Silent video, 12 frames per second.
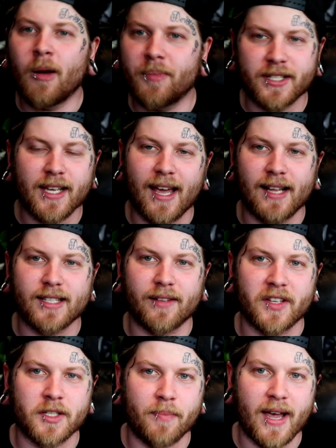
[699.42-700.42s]
opposite ends
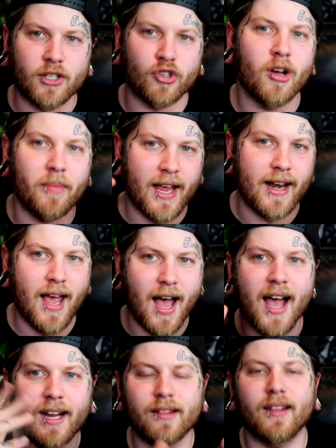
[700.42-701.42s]
of the spectrum. And
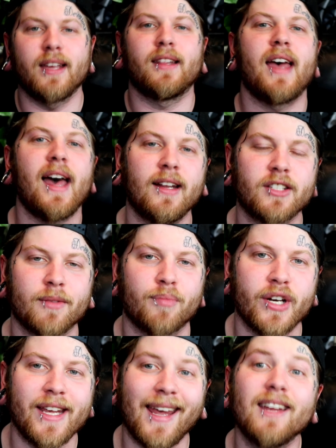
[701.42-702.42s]
I think that is a
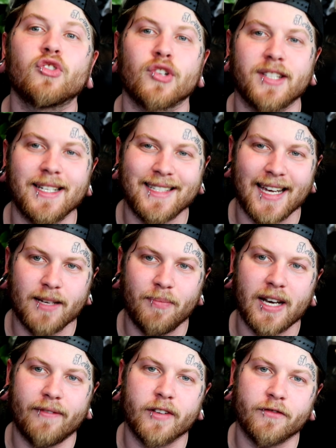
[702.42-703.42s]
pretty interesting
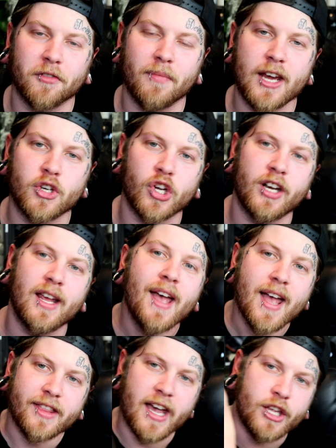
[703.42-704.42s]
tidbit of information
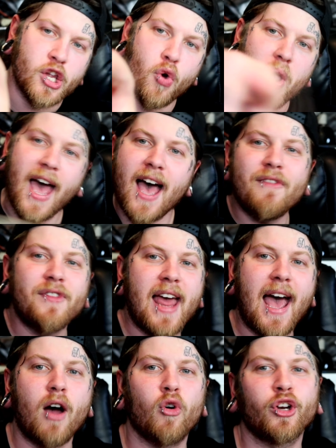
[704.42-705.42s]
that you have
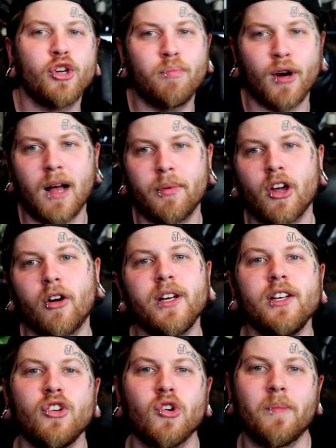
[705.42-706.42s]
now, or you probably
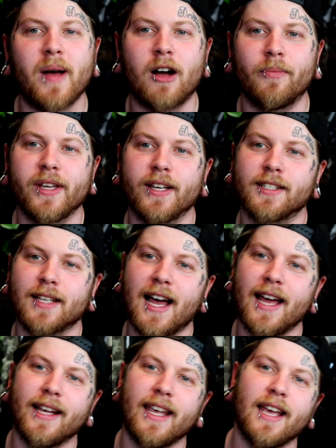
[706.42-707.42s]
already knew about, because
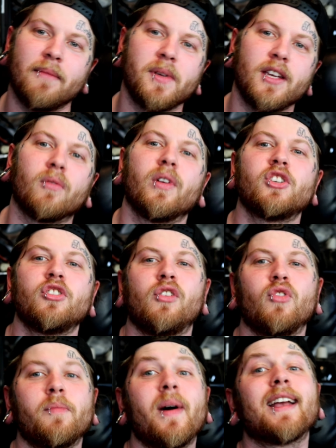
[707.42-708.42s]
I can't be
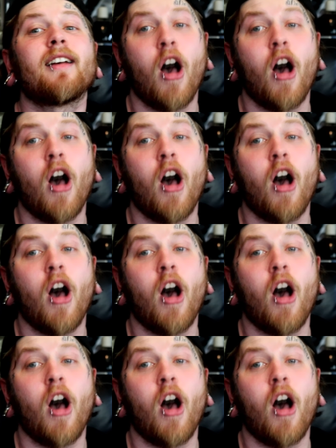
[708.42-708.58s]
original with my